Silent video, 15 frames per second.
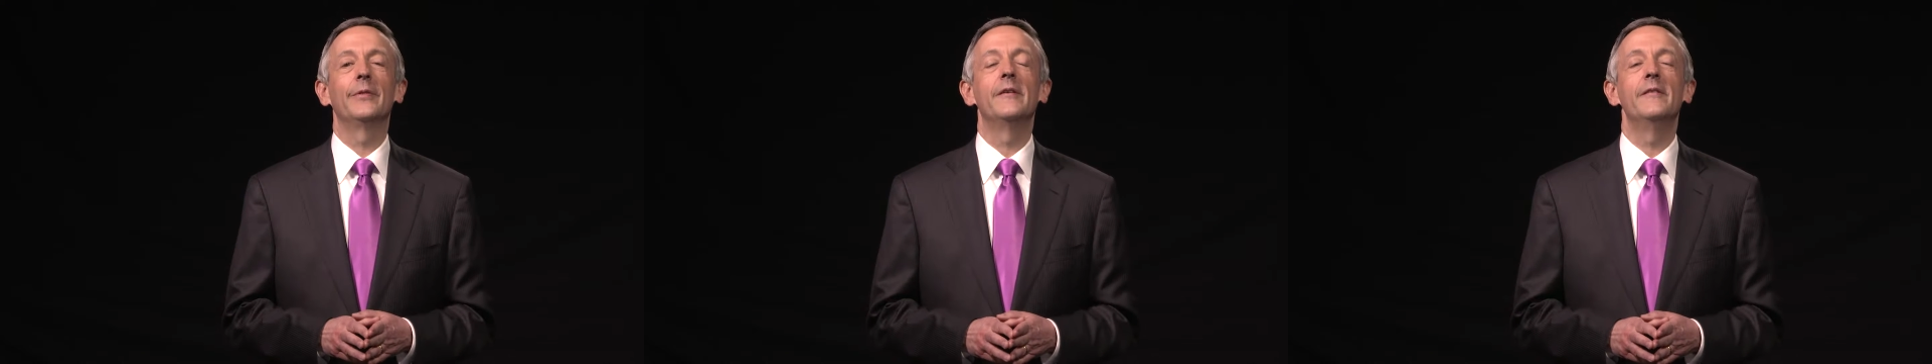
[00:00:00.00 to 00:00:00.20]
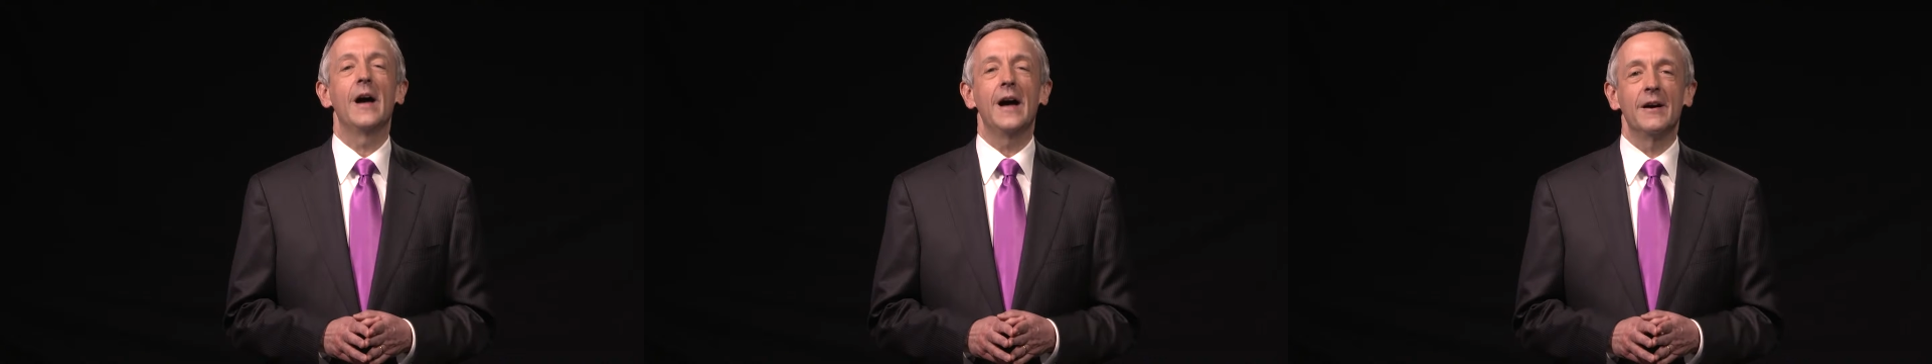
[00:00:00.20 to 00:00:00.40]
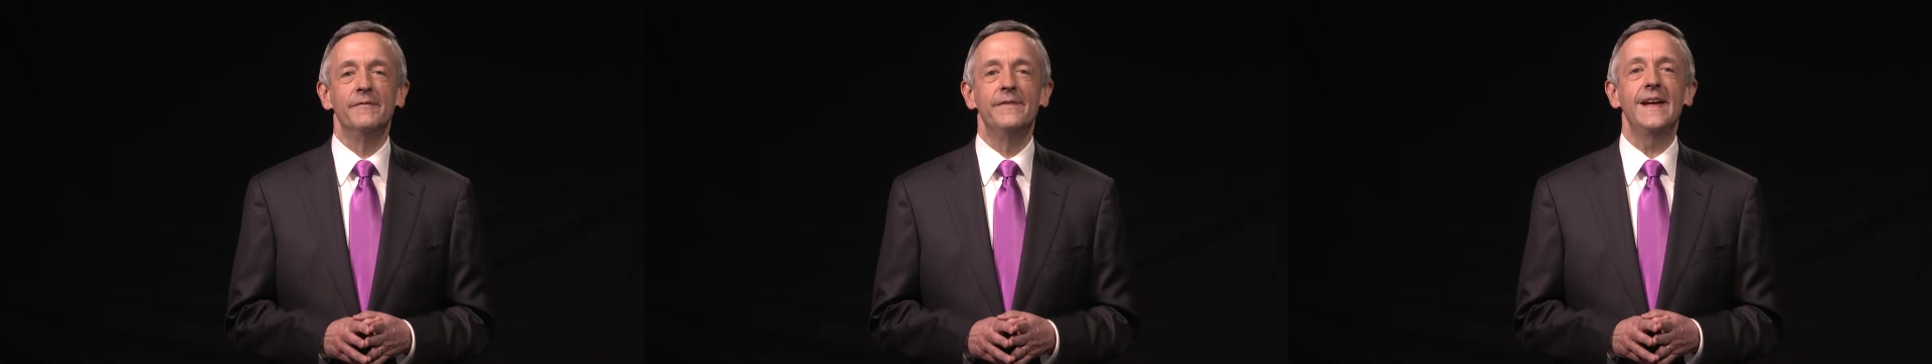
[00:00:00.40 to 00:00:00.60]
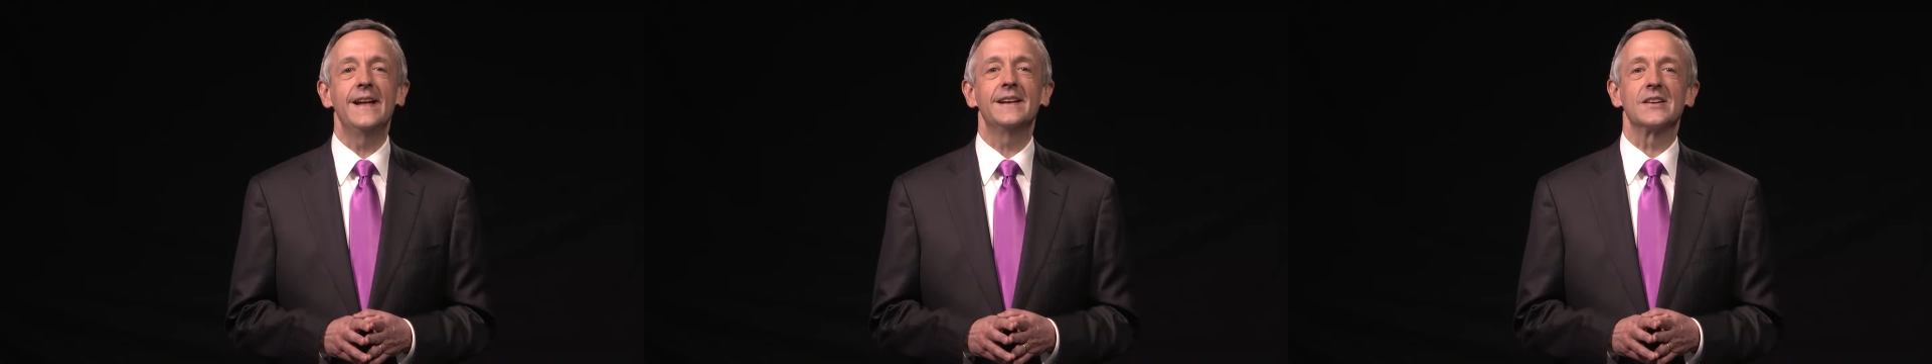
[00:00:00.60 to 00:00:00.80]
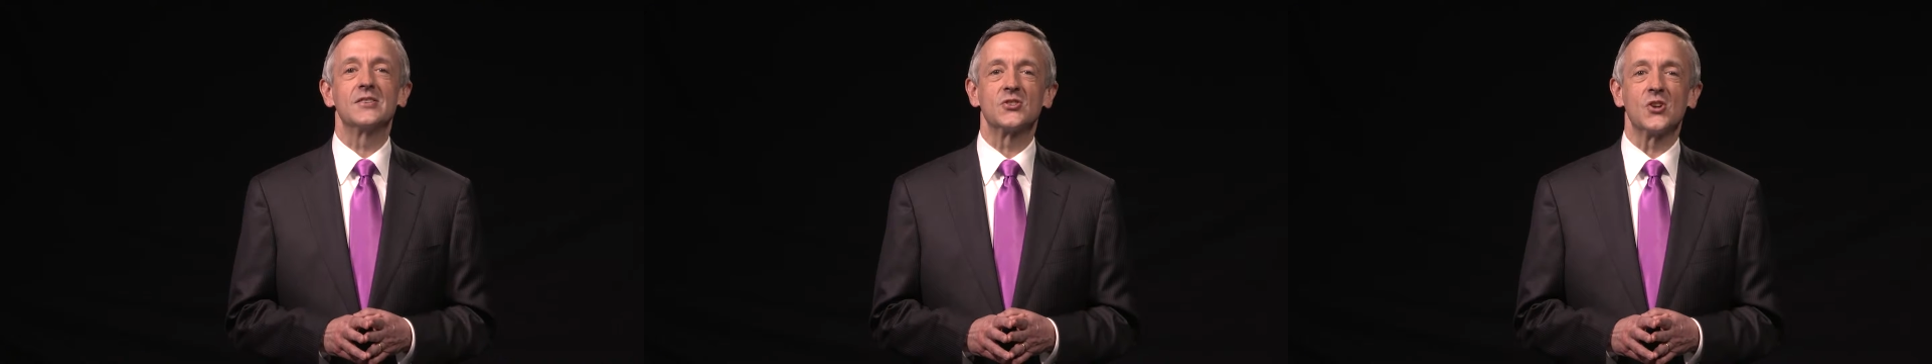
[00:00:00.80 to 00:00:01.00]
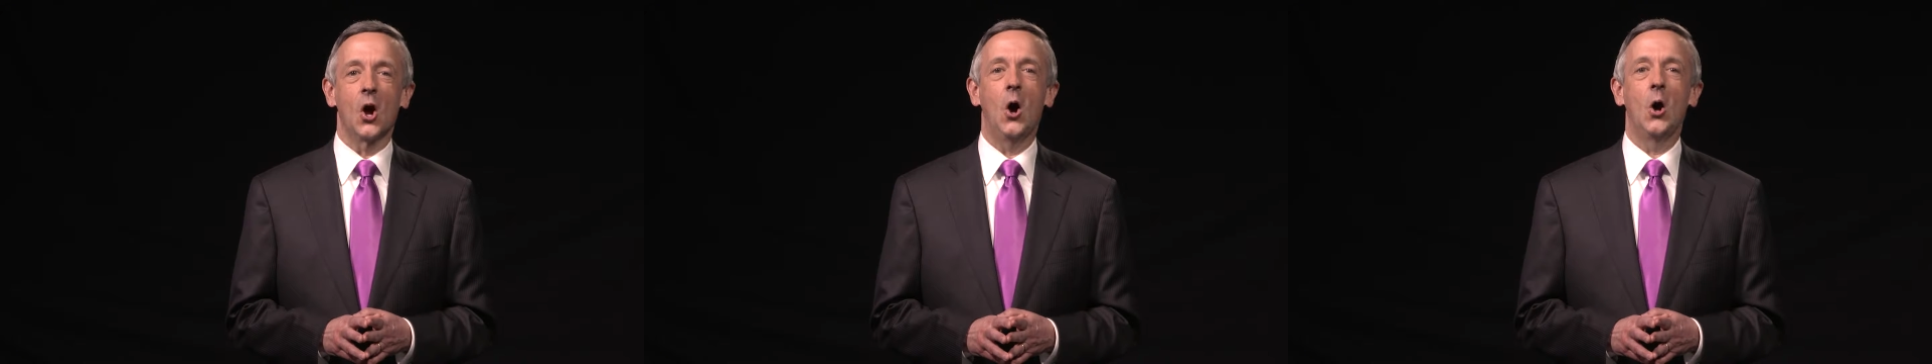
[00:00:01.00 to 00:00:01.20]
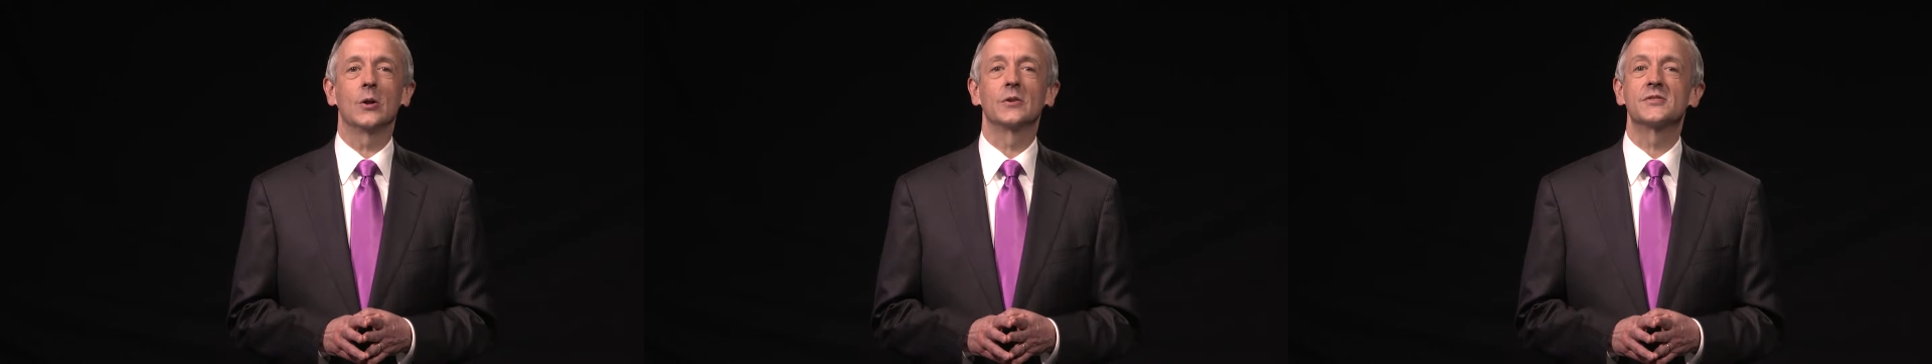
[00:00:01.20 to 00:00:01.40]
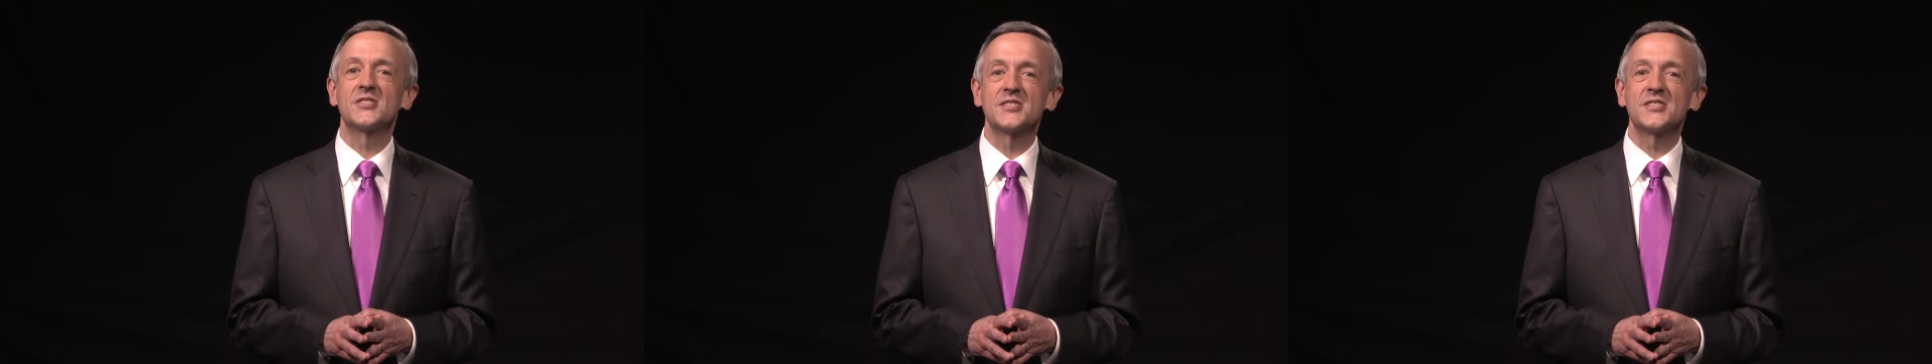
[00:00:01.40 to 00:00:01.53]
the event is called